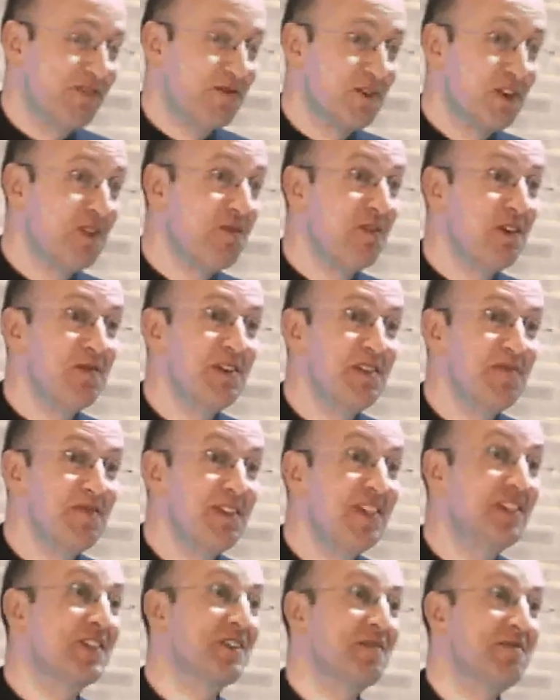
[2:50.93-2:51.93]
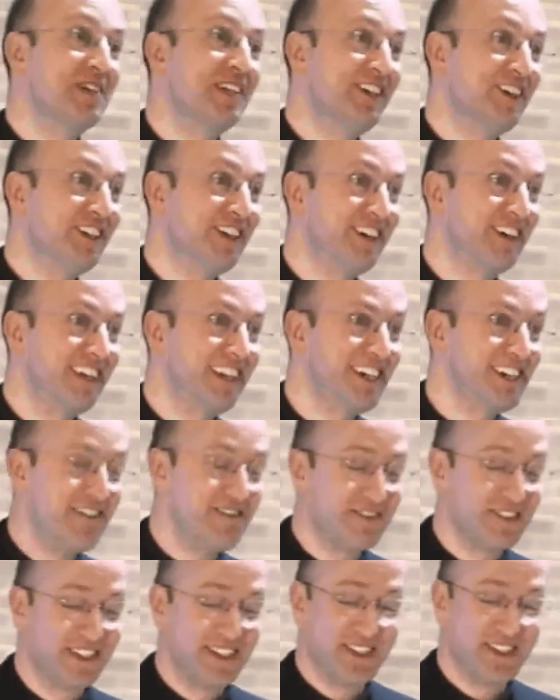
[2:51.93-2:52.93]
one woman miserable all her
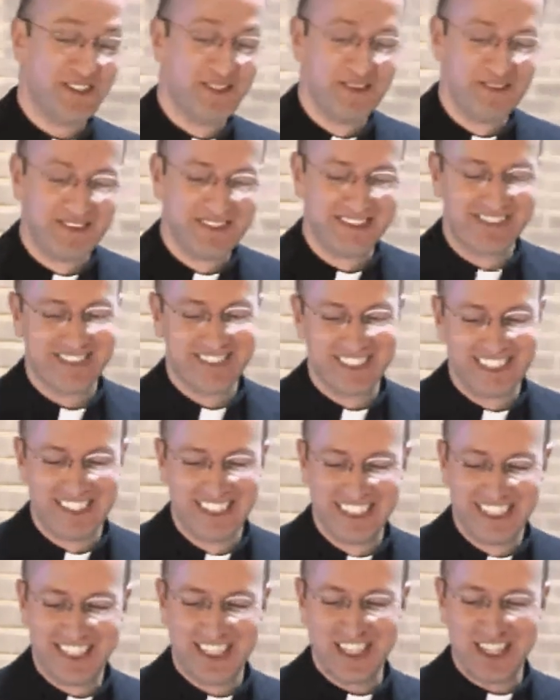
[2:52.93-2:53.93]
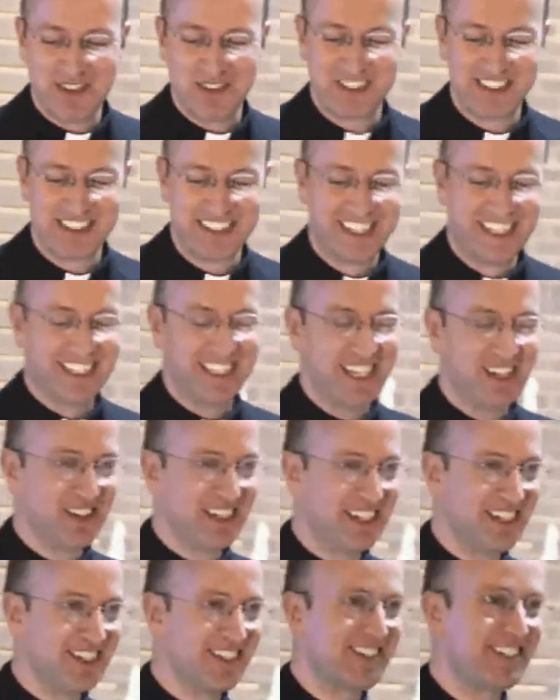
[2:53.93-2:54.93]
life, That
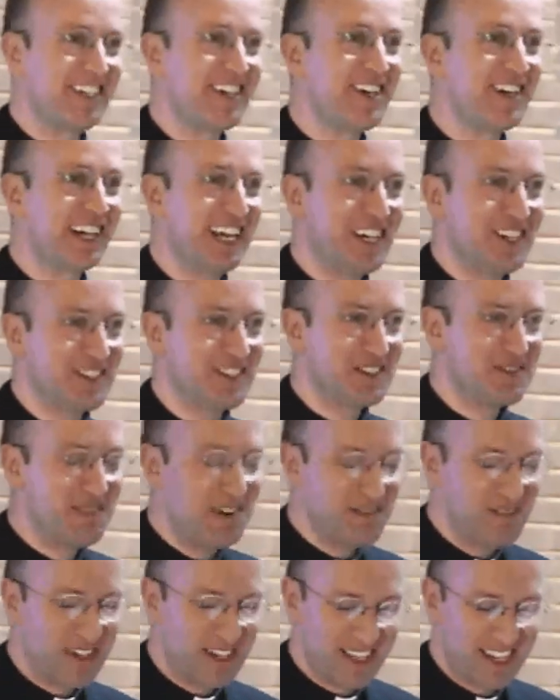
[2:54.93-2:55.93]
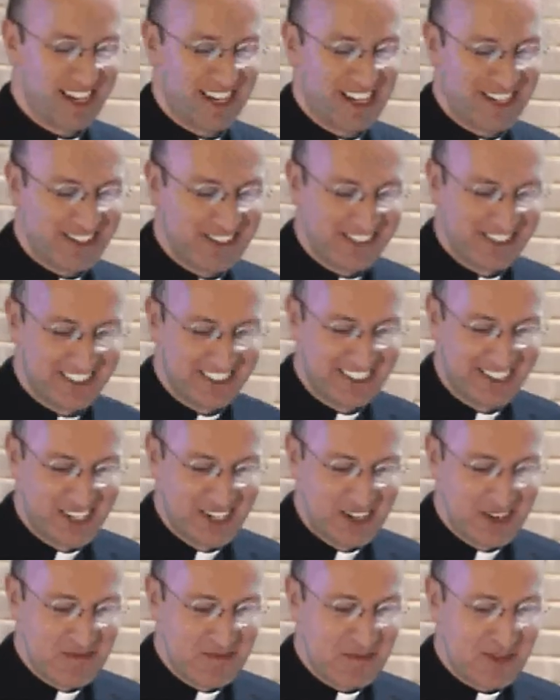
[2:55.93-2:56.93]
was his stock answer maybe to that.
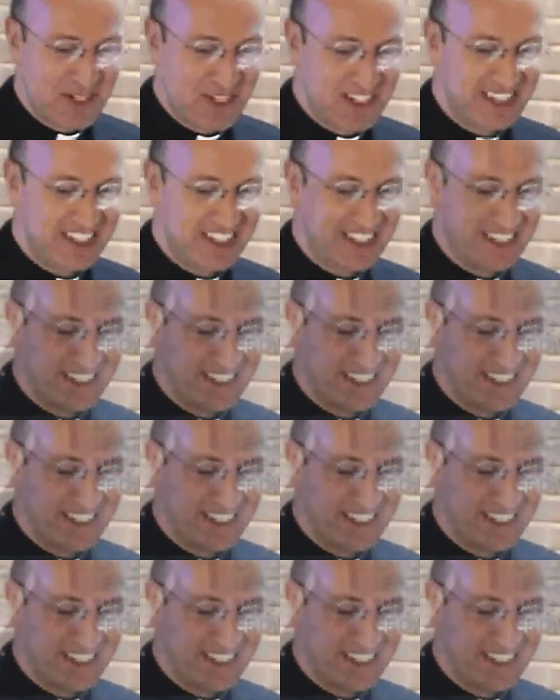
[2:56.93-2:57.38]
But